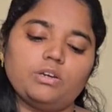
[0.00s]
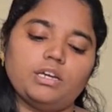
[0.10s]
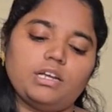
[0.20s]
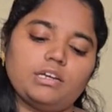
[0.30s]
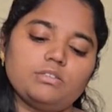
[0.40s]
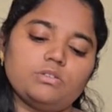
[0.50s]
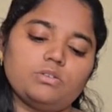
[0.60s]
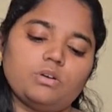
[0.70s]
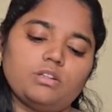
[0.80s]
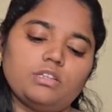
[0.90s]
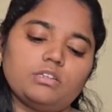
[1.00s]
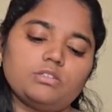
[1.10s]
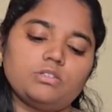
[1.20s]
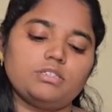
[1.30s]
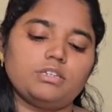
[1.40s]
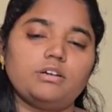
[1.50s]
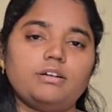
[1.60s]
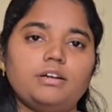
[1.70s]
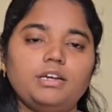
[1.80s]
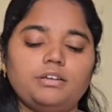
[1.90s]
You can ask those all things to the
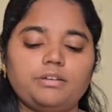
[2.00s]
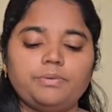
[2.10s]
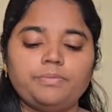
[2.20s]
children, right?